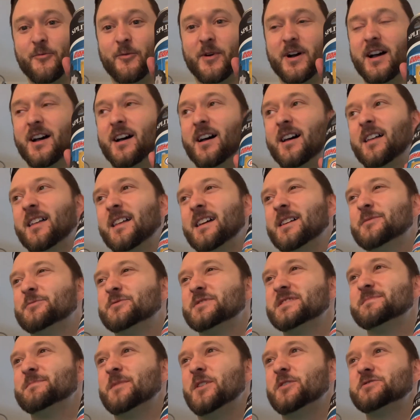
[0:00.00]
Well, it
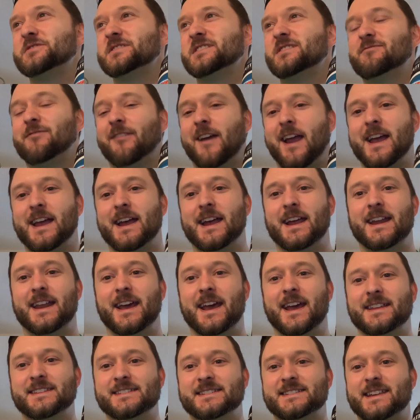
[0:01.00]
was mostly red
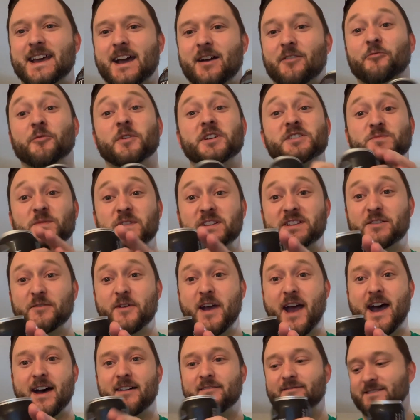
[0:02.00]
and stout, which we do
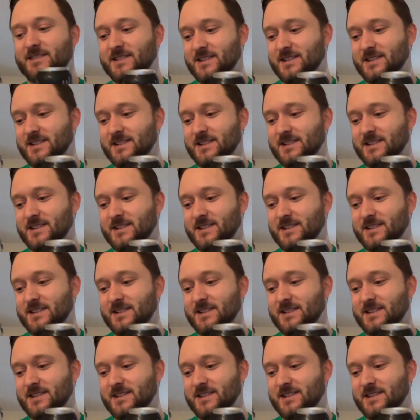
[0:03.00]
have.